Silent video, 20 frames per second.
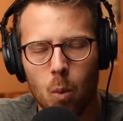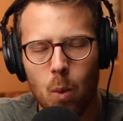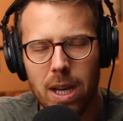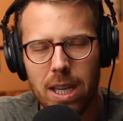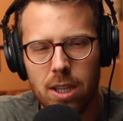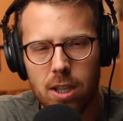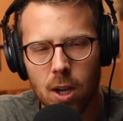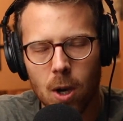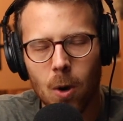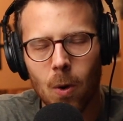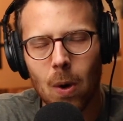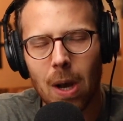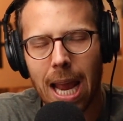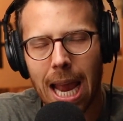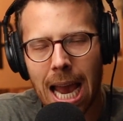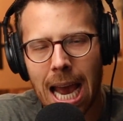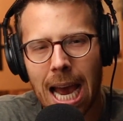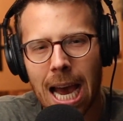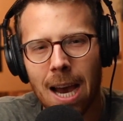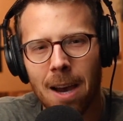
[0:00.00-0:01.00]
We don't
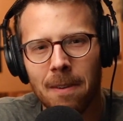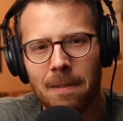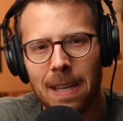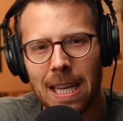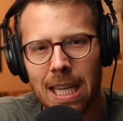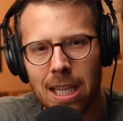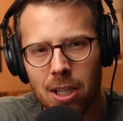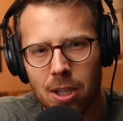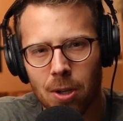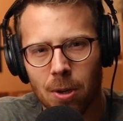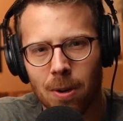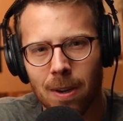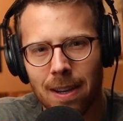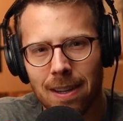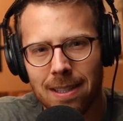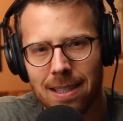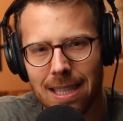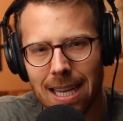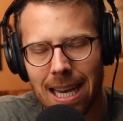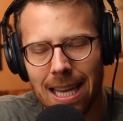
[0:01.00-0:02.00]
have
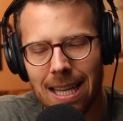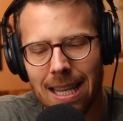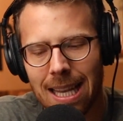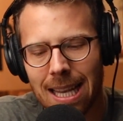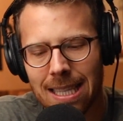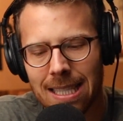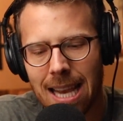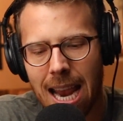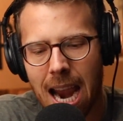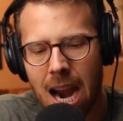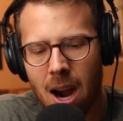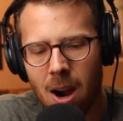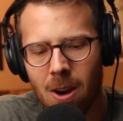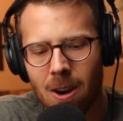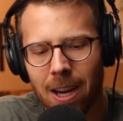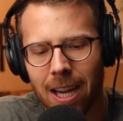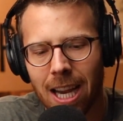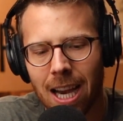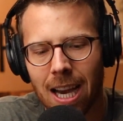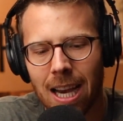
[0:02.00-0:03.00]
endurance in this
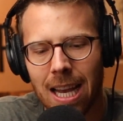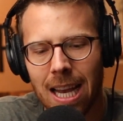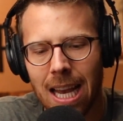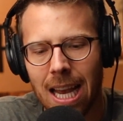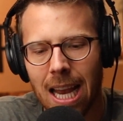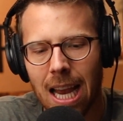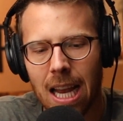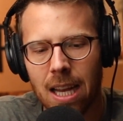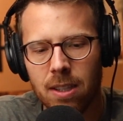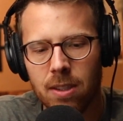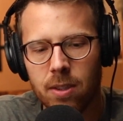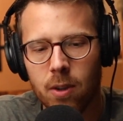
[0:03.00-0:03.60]
area. And